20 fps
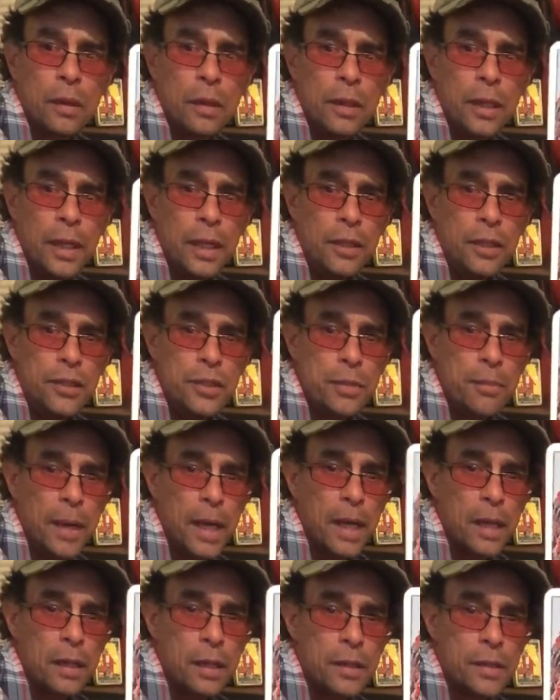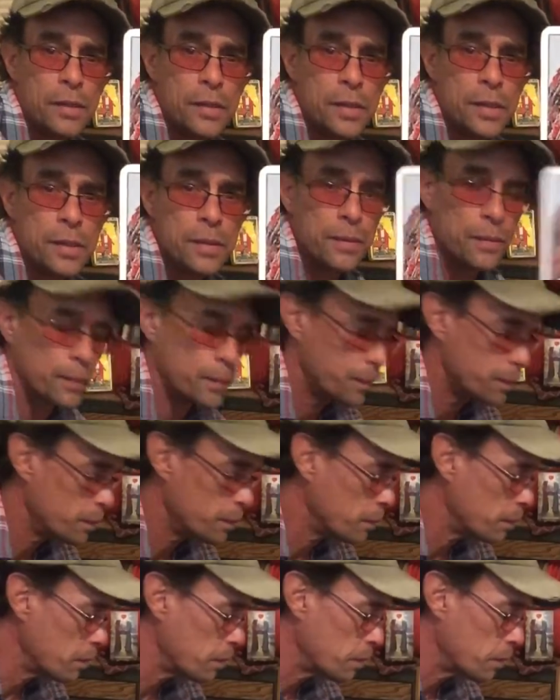Gained your balance.
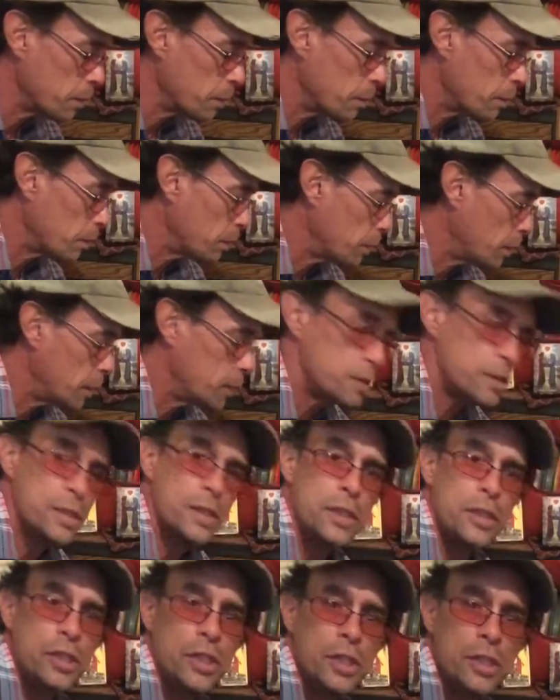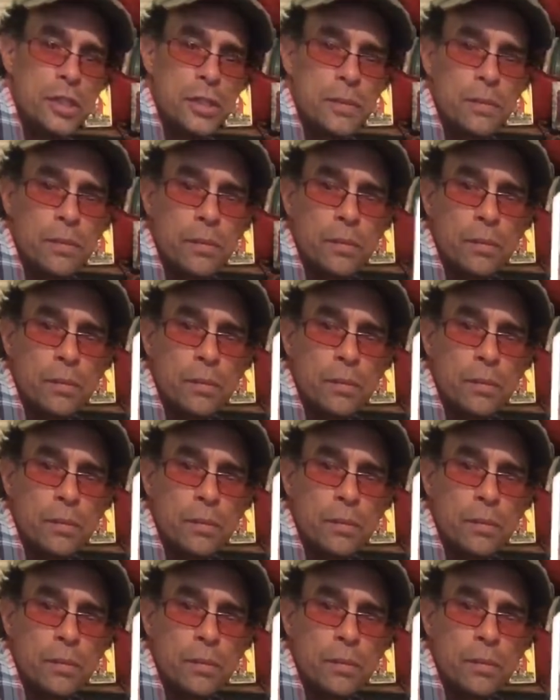You can see she's